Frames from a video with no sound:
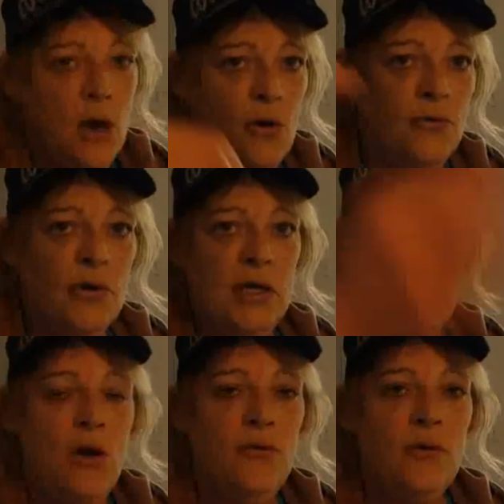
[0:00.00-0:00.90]
over
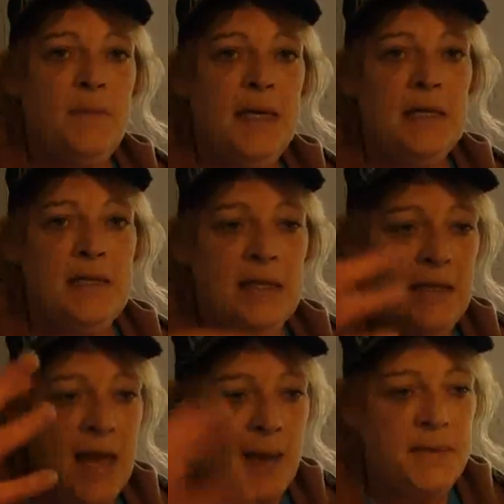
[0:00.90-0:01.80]
and over because
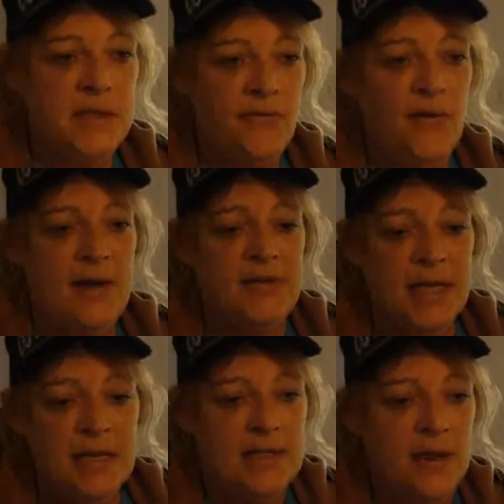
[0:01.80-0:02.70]
it happens in five
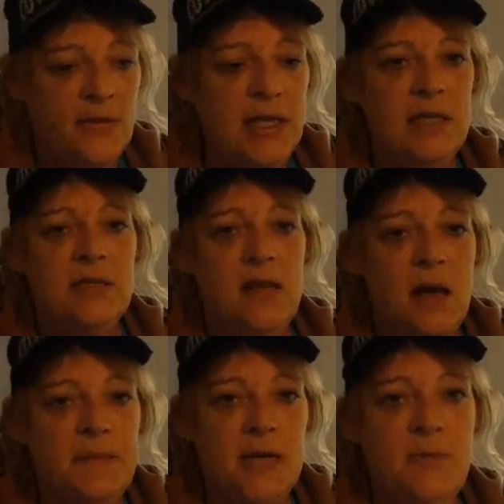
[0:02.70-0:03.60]
seconds, everything
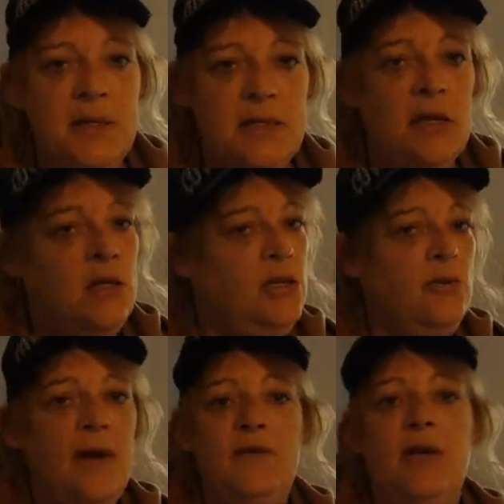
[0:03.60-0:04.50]
stops, everybody's, you
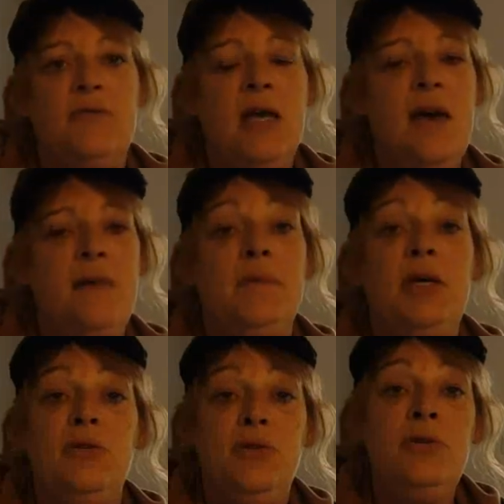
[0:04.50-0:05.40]
don't have enough time.
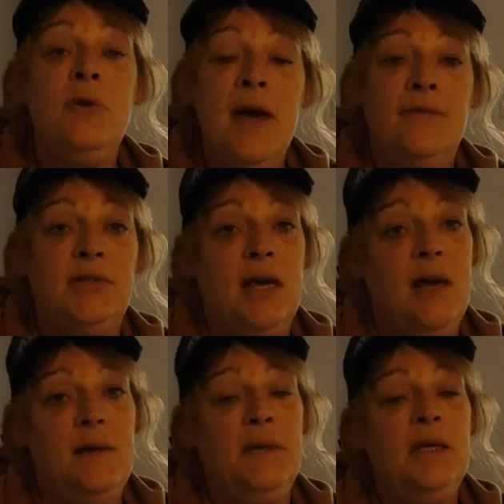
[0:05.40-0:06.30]
But you do have
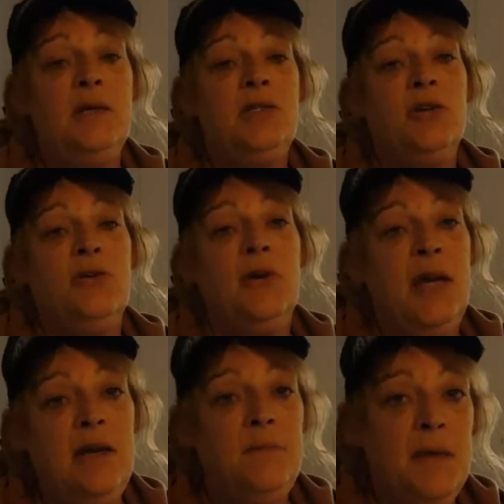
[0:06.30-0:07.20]
time to
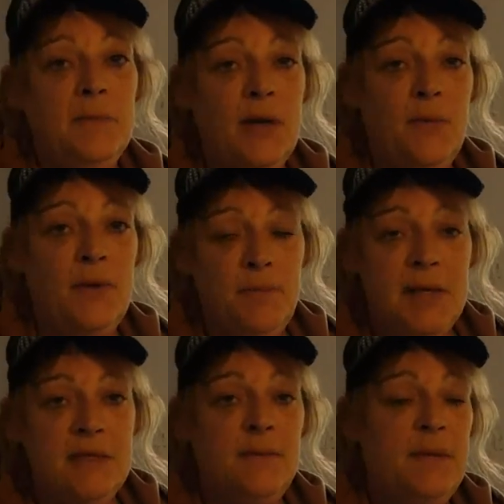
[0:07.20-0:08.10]
create a memory with
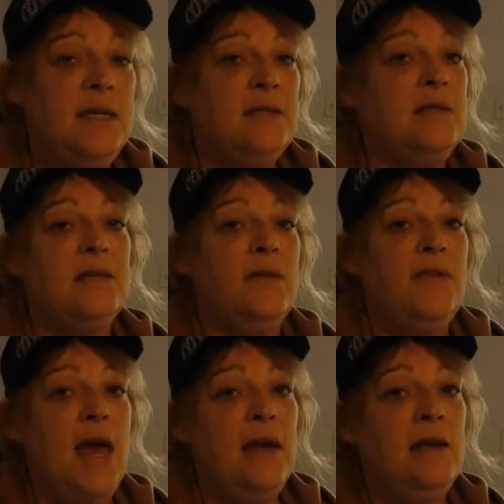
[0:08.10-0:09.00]
bits and pieces
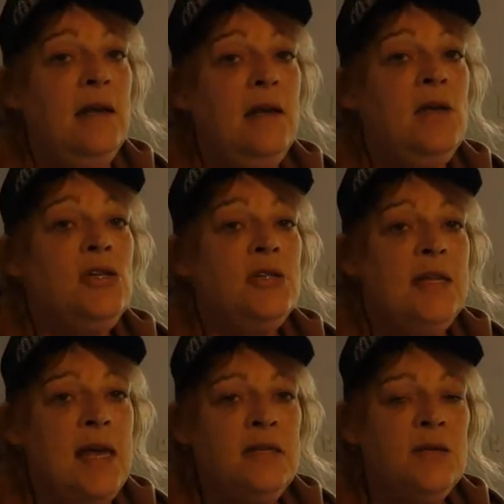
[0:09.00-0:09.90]
of that.
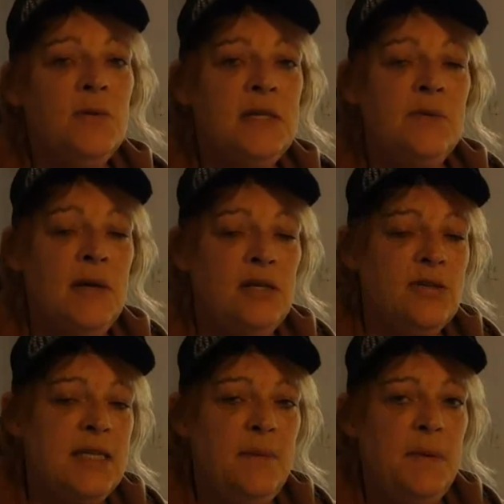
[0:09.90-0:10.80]
So that's the reason why you'll
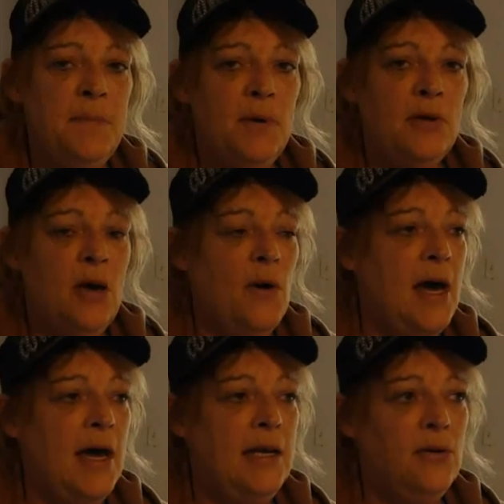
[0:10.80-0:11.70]
see people go,
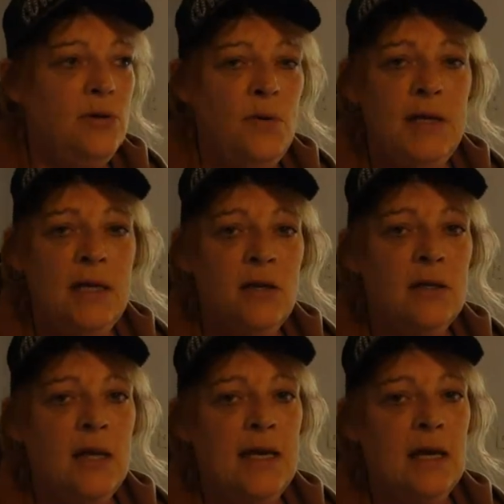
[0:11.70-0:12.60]
I don't know what he
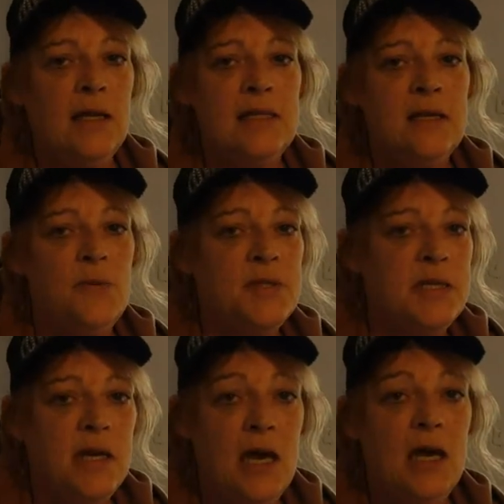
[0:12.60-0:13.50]
looked like, all I saw was
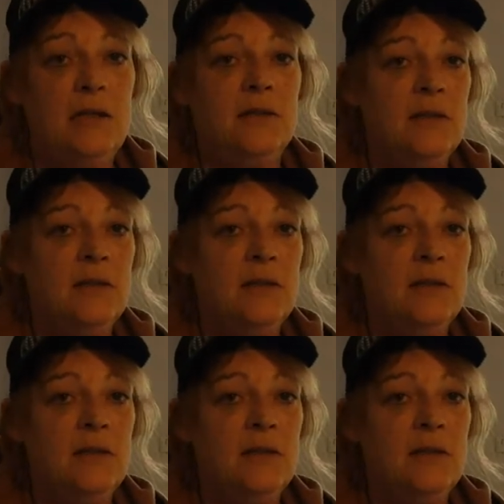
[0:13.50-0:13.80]
the gun.